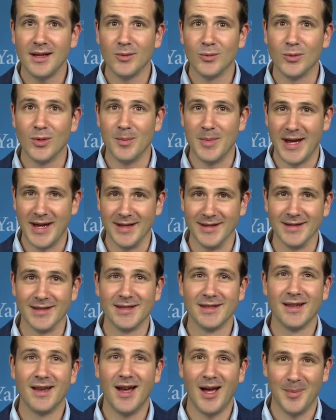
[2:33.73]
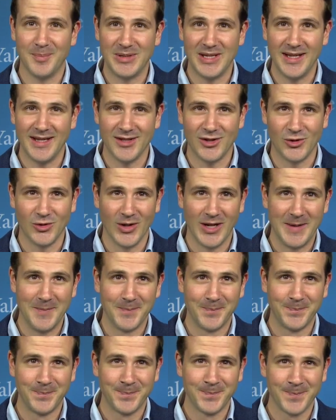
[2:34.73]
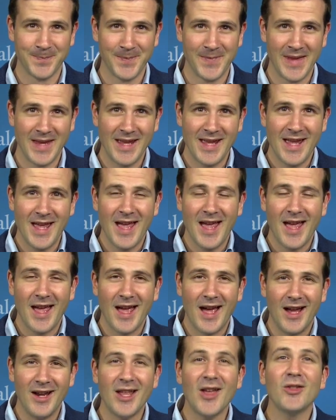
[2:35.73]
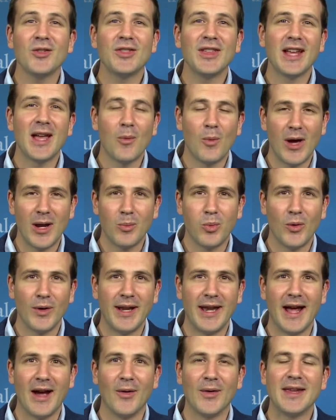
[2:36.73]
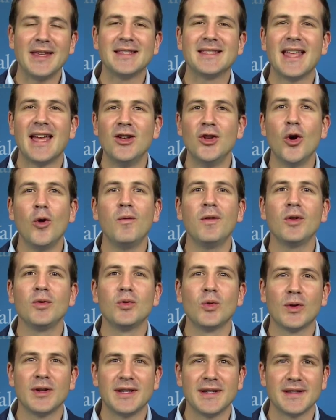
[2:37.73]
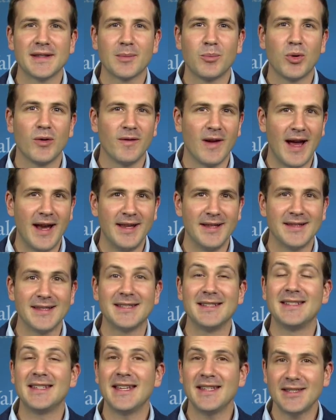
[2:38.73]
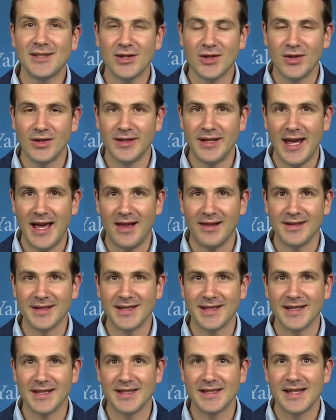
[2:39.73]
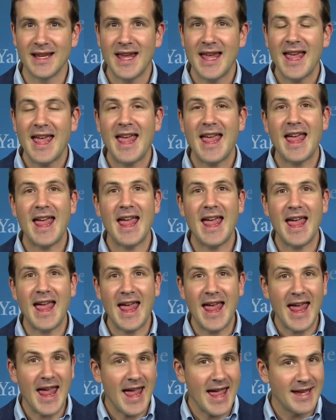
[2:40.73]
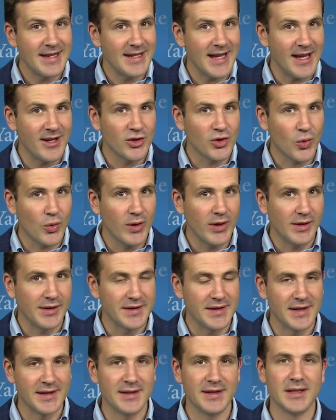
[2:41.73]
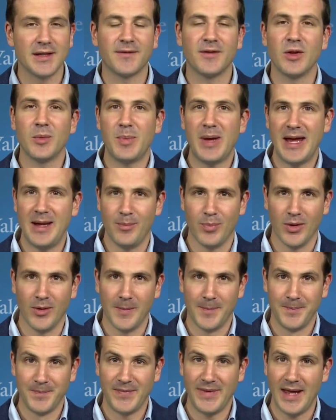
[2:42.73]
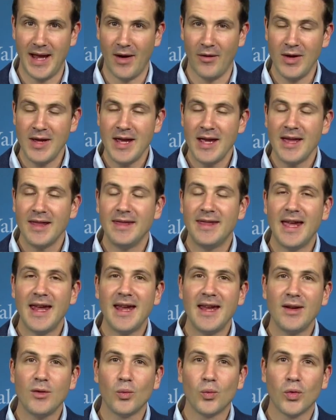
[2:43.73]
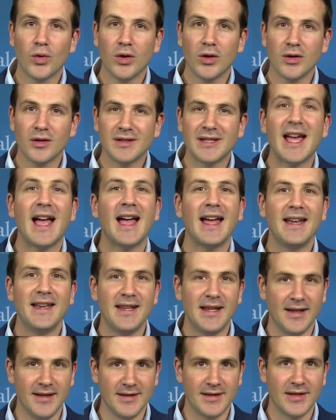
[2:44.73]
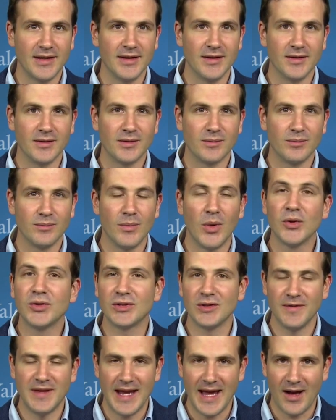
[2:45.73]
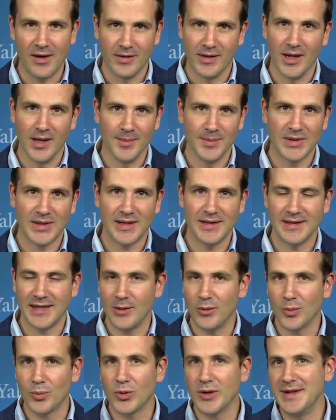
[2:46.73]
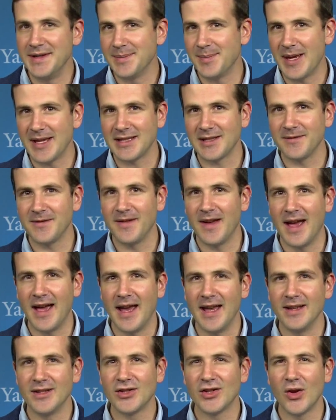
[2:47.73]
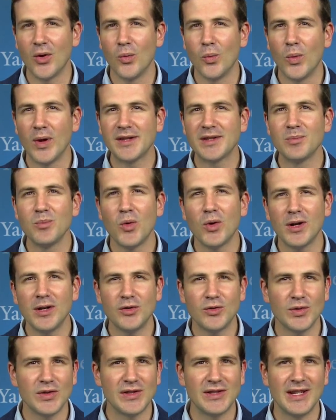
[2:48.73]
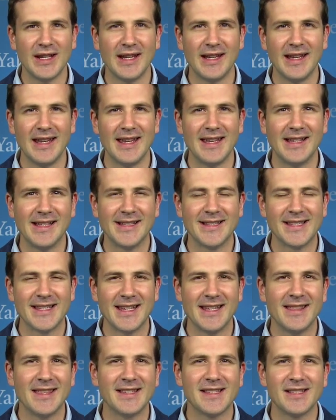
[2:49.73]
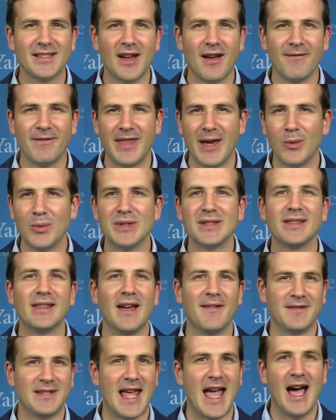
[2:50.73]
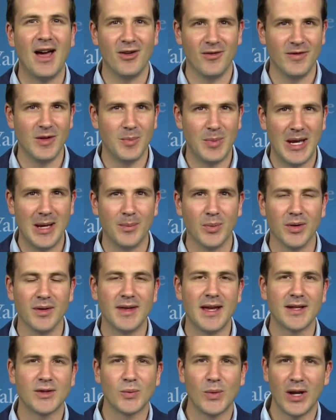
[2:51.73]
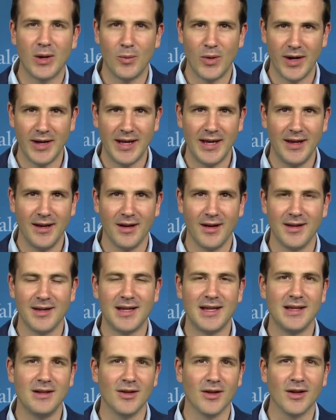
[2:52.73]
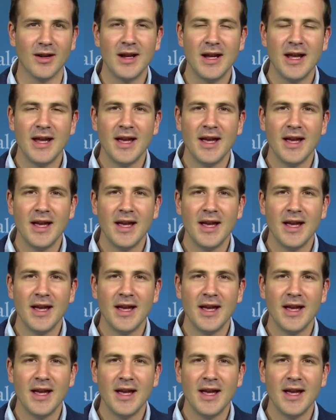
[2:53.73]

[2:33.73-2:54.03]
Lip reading: remains up to history. Another thing I want to point out is that Novo Nordisk provided statistical analysis and editorial assistance for the paper. Now, they were tied in to most of the outcomes because they were pre-specified. So what's more interesting is in the stuff that was left out of the paper, and that's what I want to hit on here.